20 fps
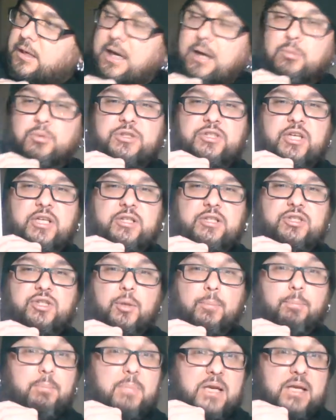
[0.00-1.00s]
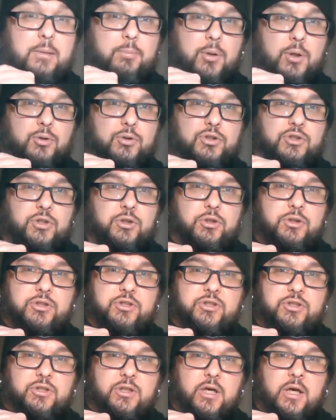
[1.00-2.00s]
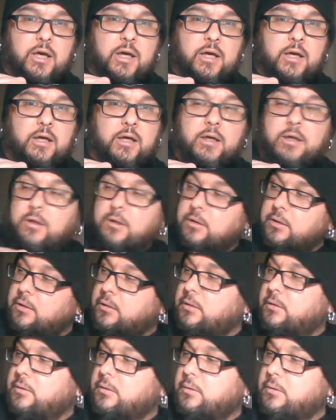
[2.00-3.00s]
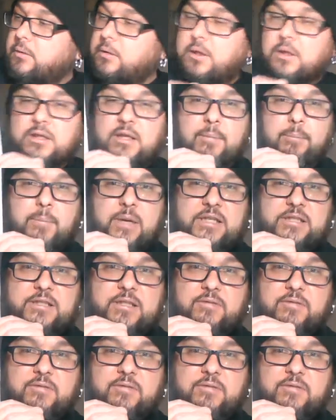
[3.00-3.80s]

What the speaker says: I would say these are mini posters, 11 by